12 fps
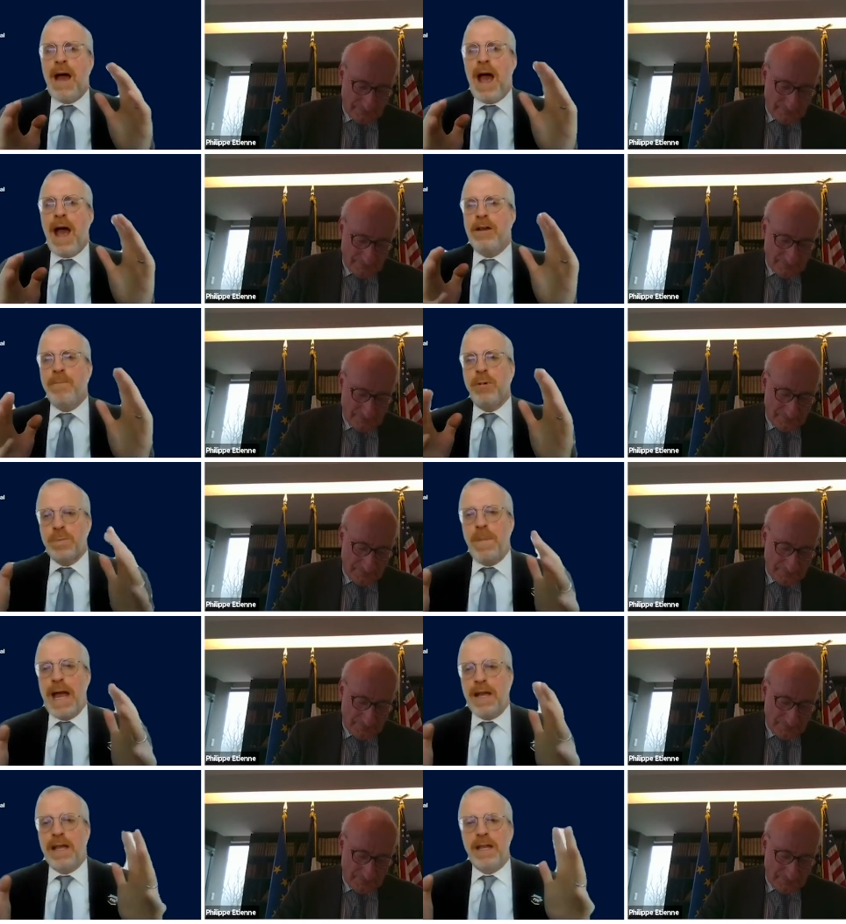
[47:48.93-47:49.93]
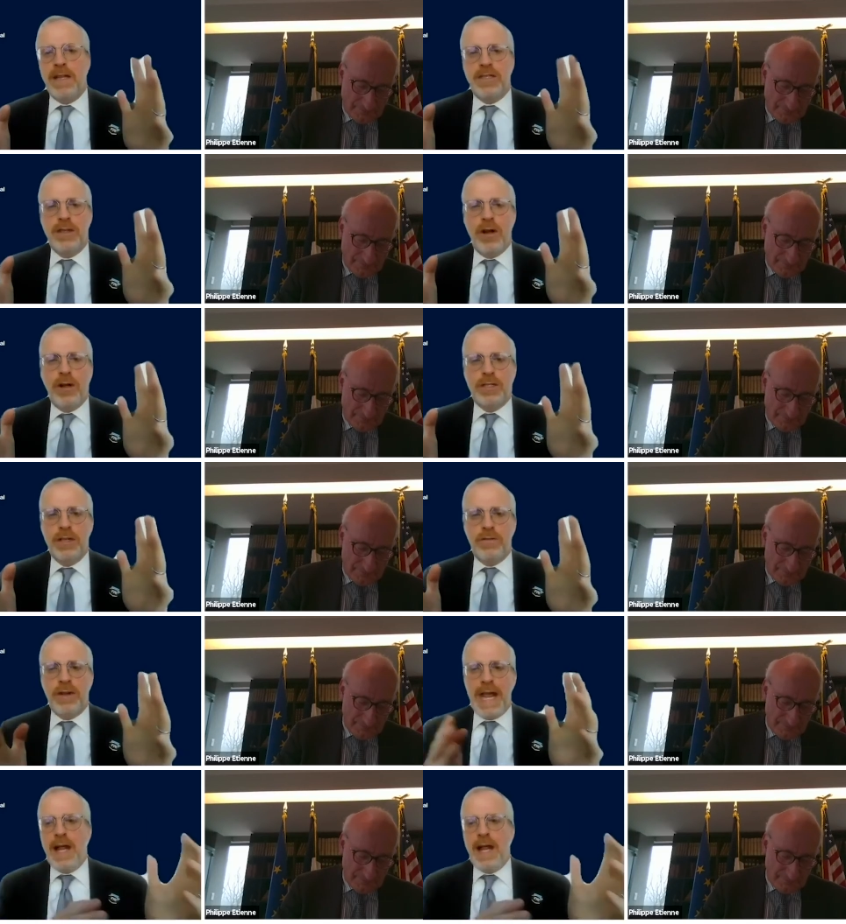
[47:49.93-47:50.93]
Speaker 1: how, how to push back against the
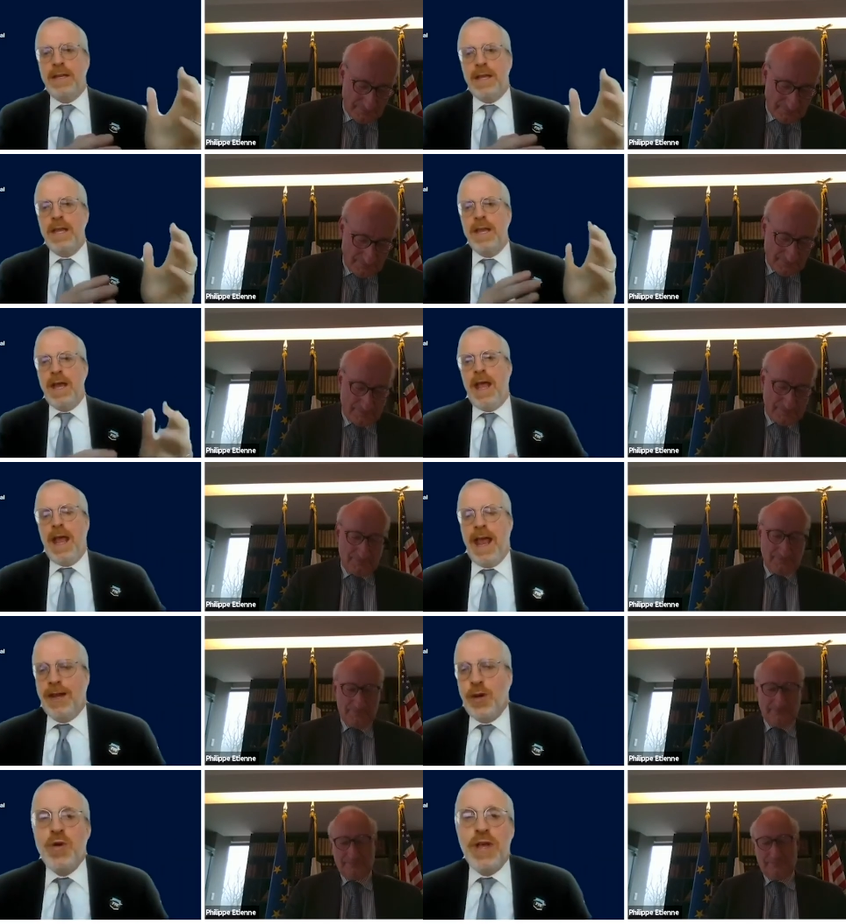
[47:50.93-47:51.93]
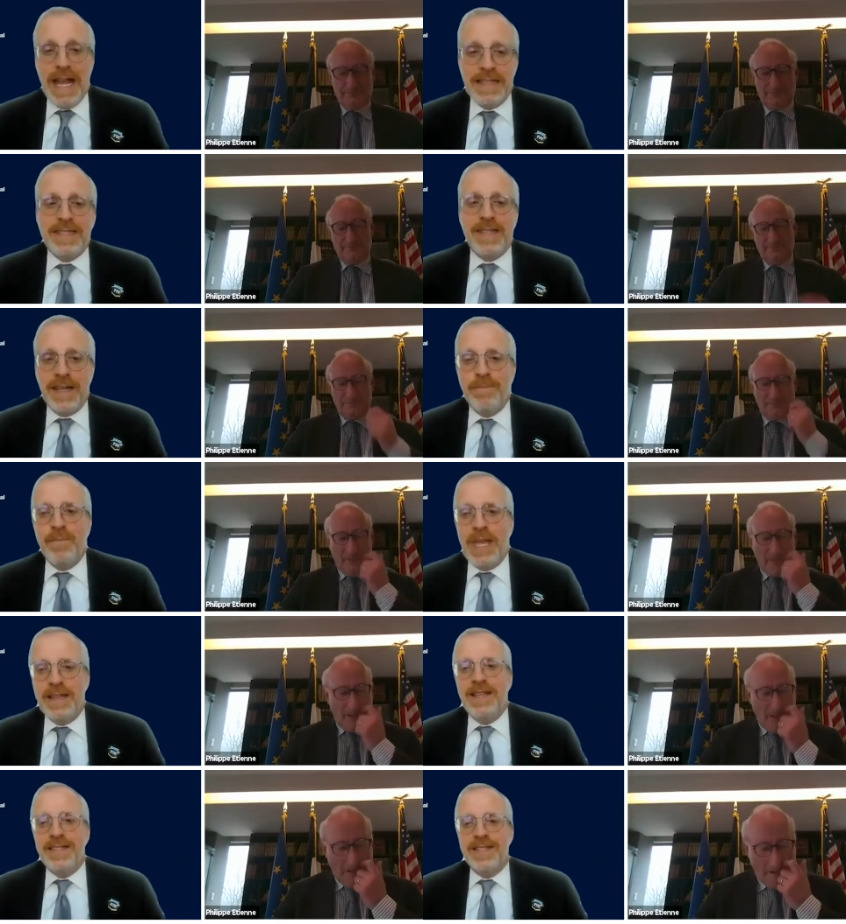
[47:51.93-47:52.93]
alternate reality and who gets to
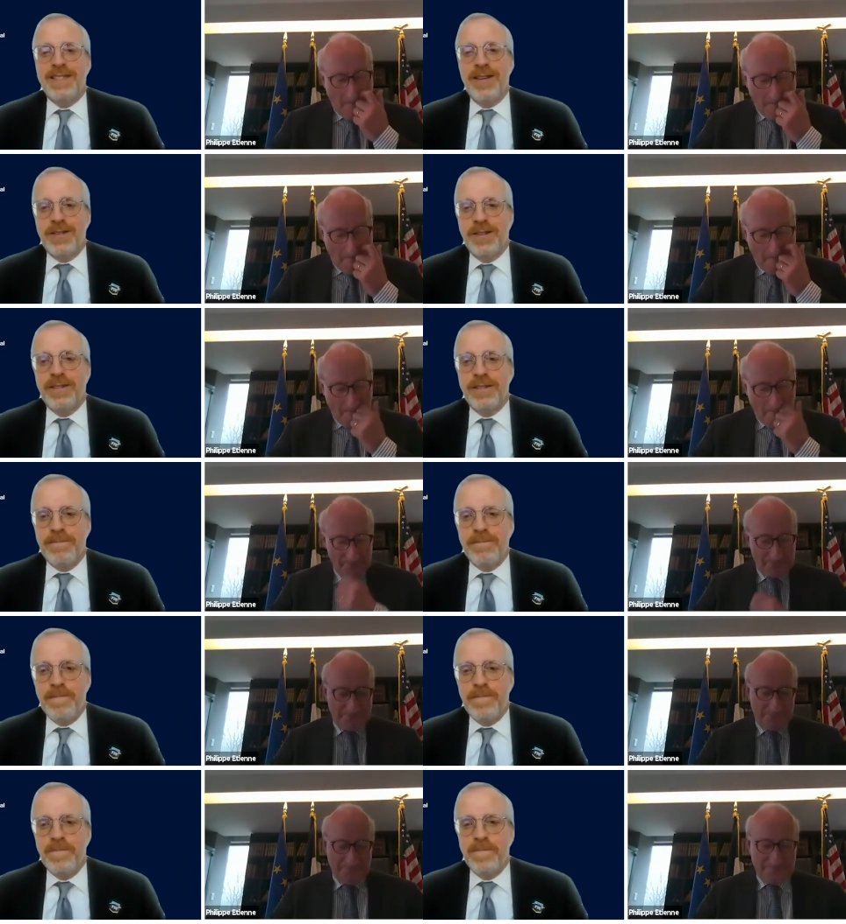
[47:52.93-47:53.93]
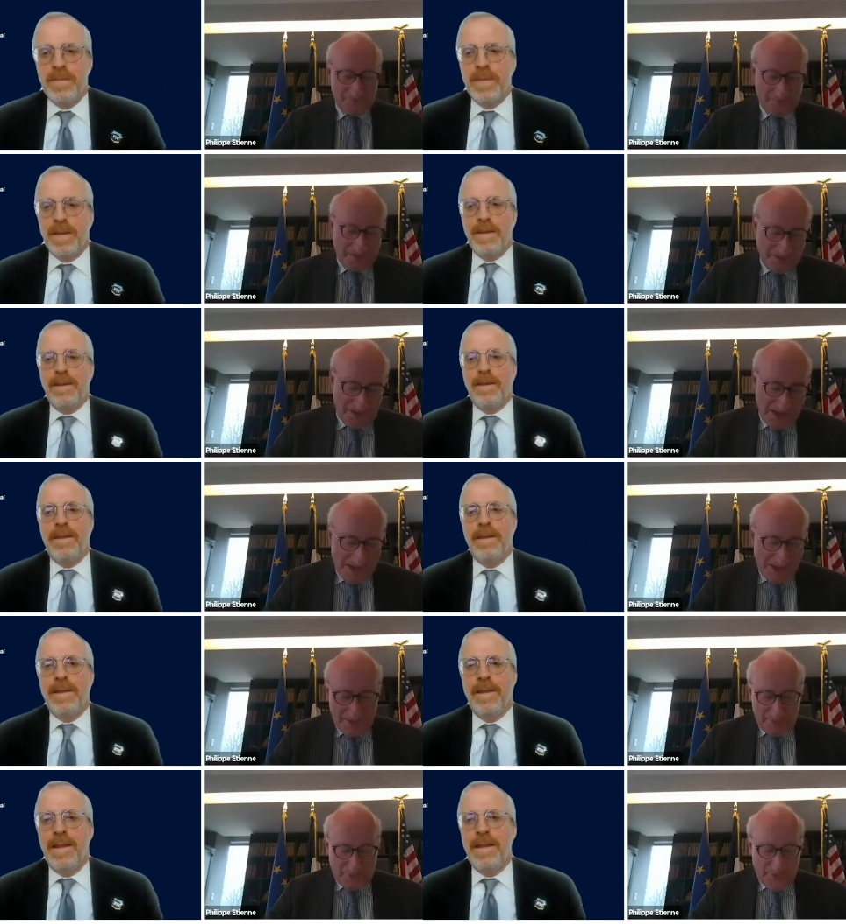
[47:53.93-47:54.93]
make these decisions?
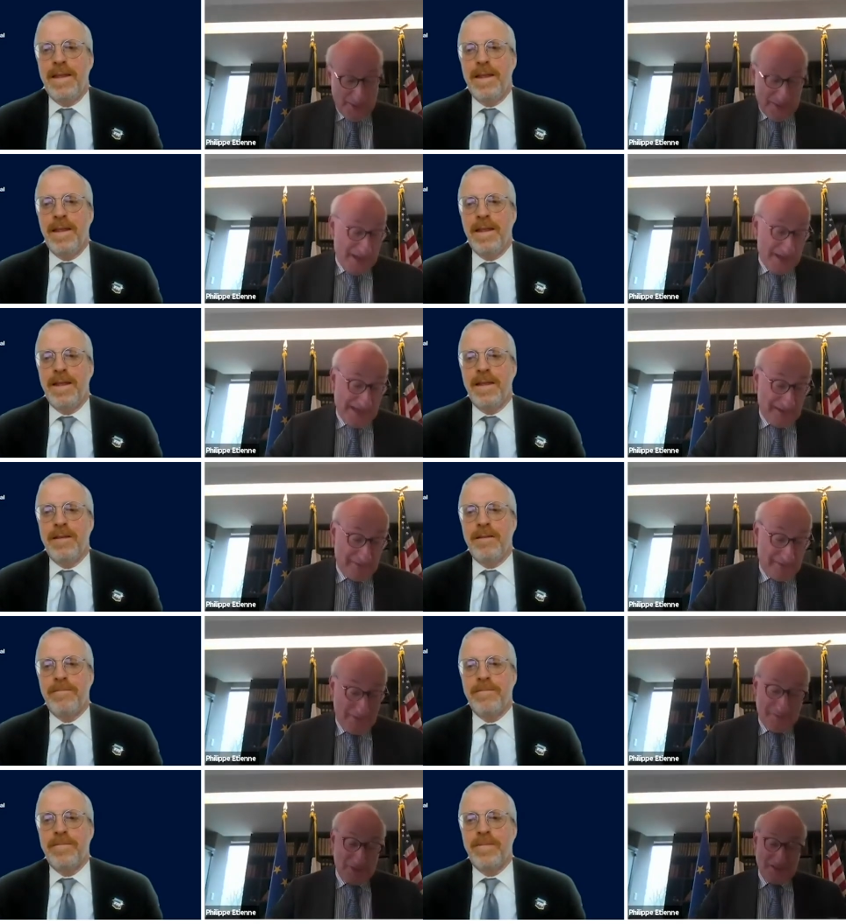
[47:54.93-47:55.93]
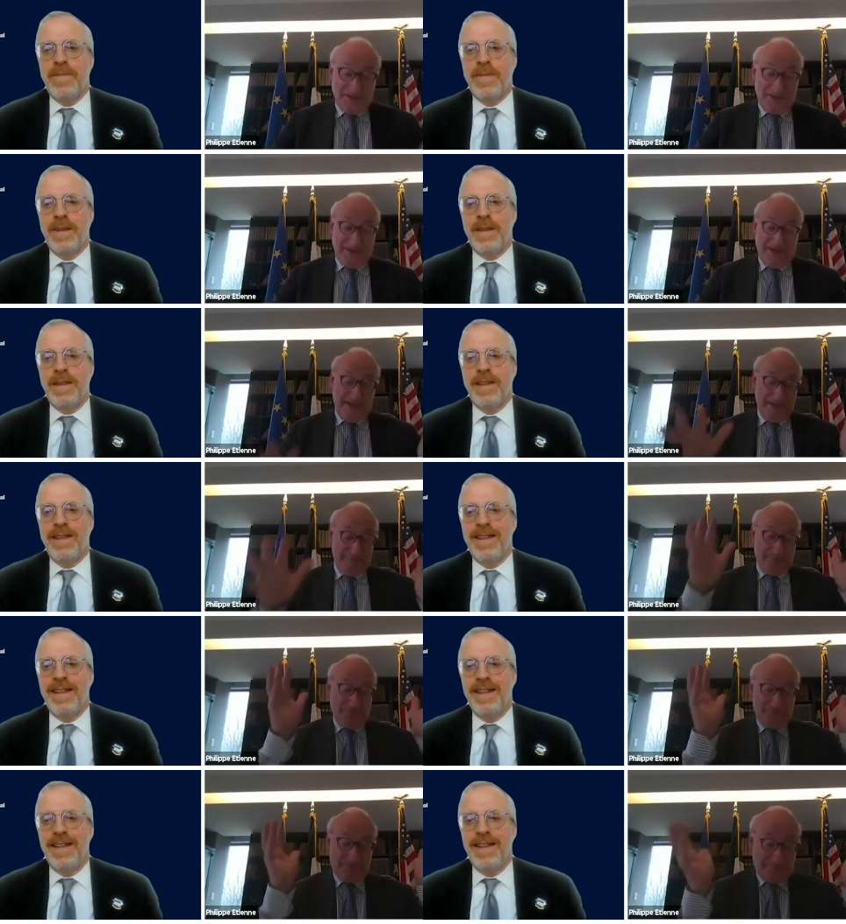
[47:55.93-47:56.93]
Speaker 2: Well, I like very much the
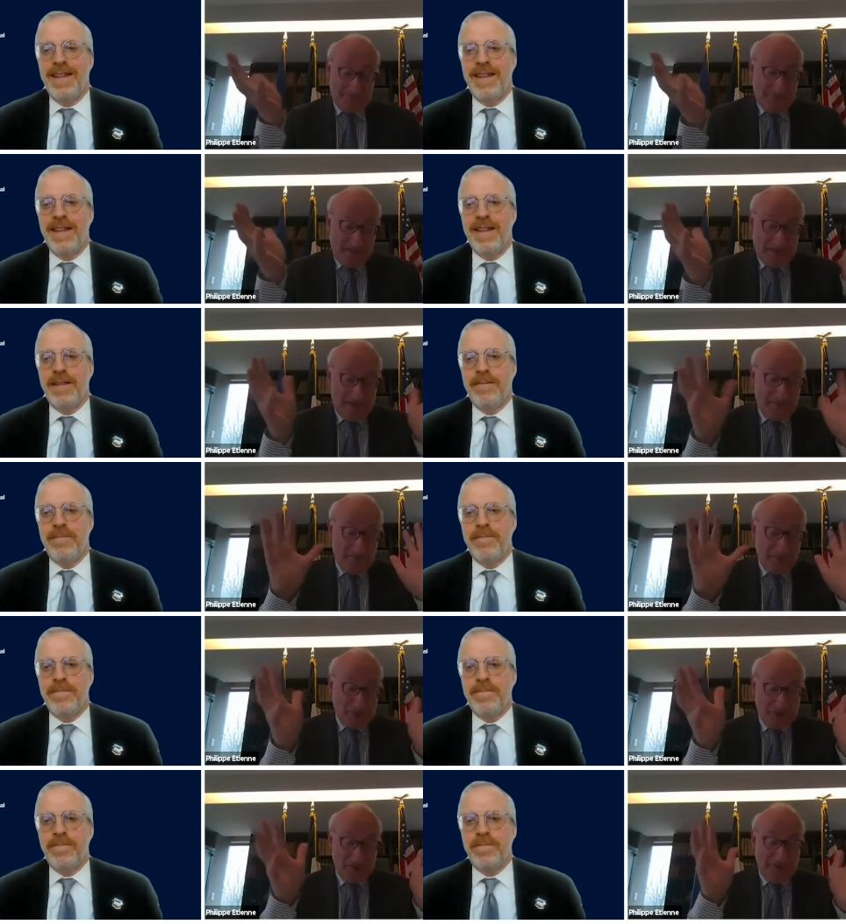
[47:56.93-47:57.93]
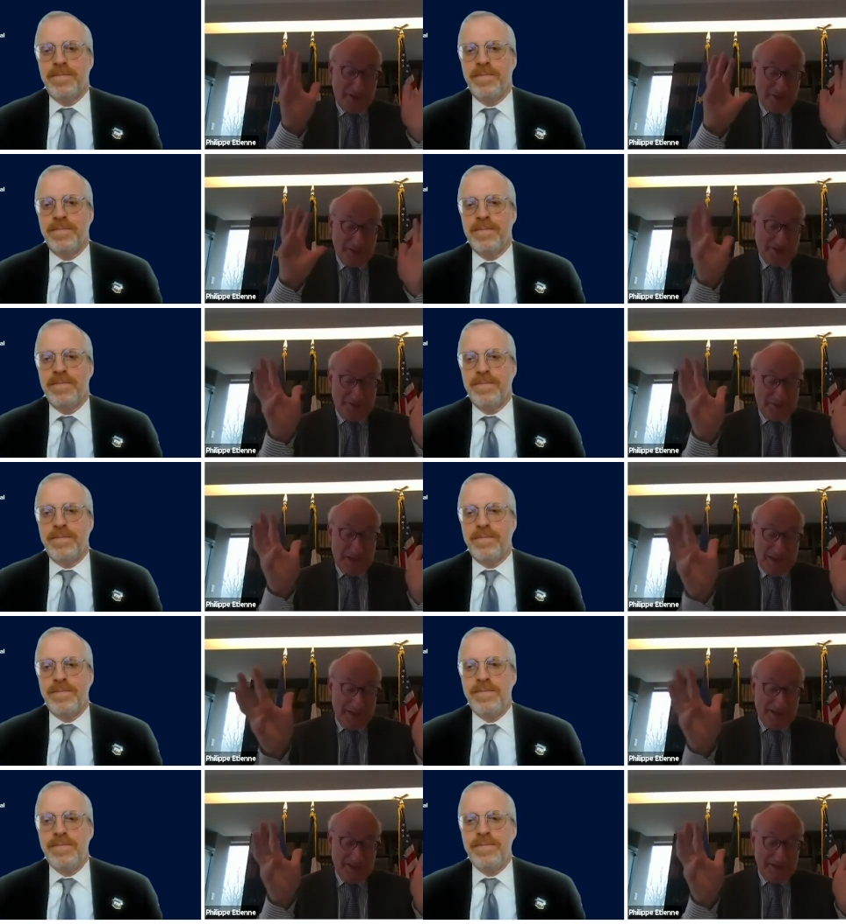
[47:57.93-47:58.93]
um, the expression of alternate
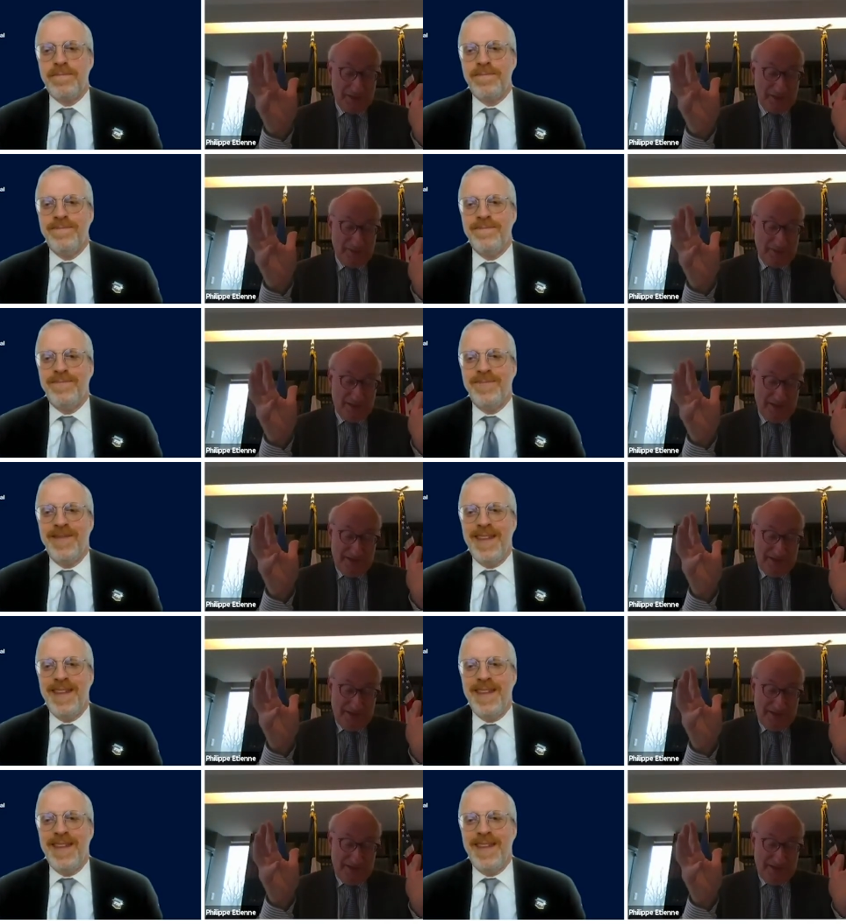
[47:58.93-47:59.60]
reality because